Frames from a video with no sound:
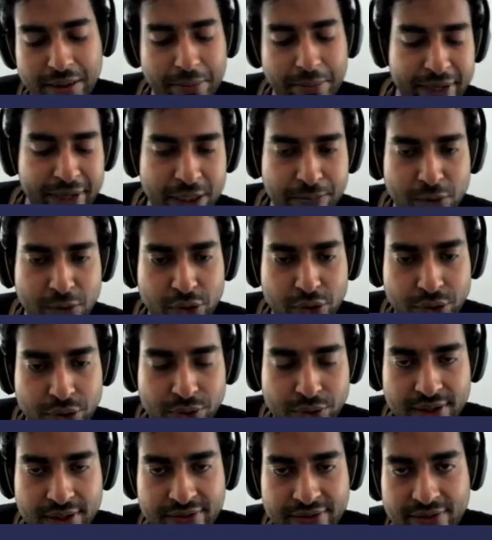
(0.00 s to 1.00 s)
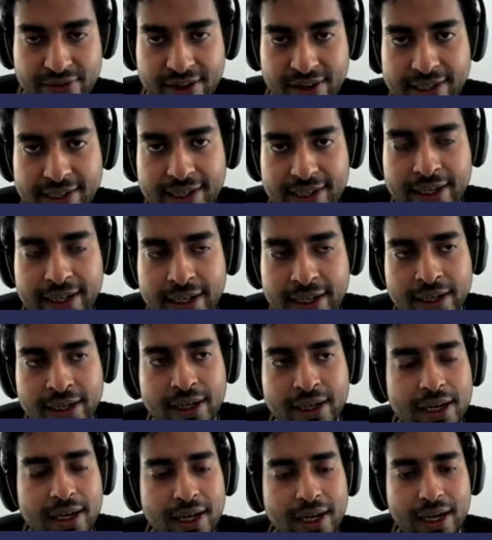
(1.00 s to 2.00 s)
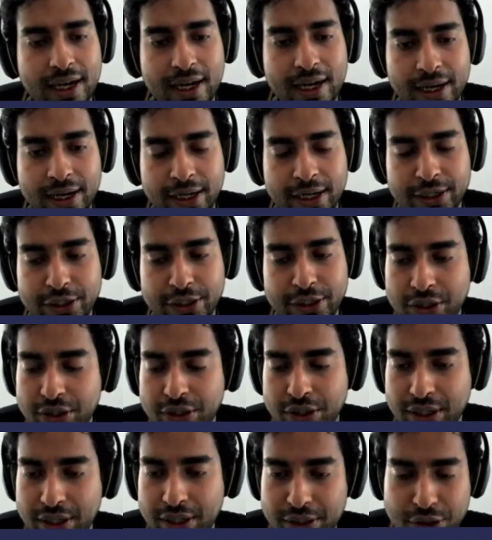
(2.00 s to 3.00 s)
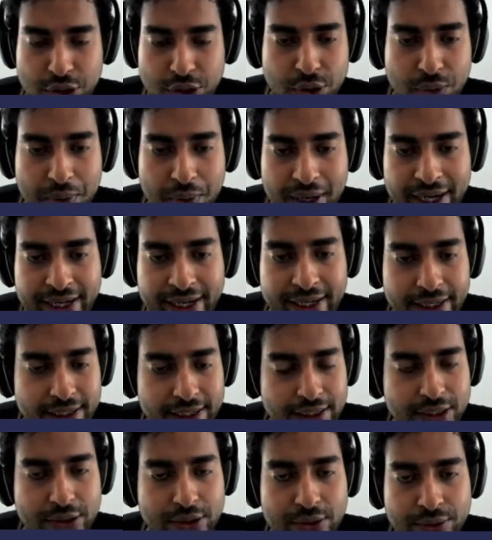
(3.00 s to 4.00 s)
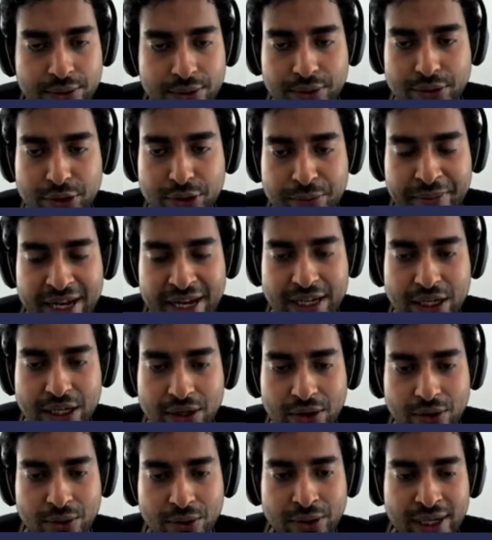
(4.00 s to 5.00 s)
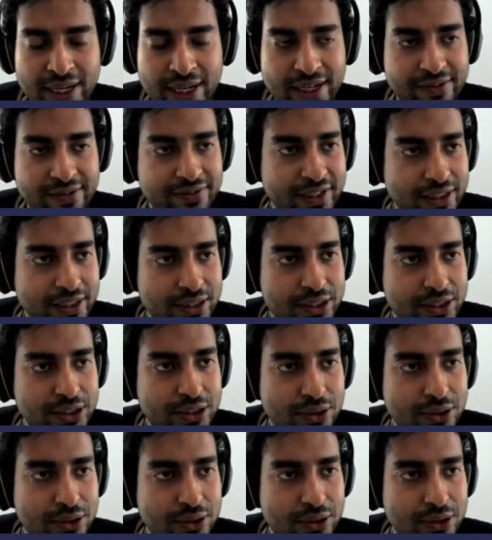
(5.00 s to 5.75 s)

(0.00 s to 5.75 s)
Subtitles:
bit more user-friendly UI to make your own NFTs.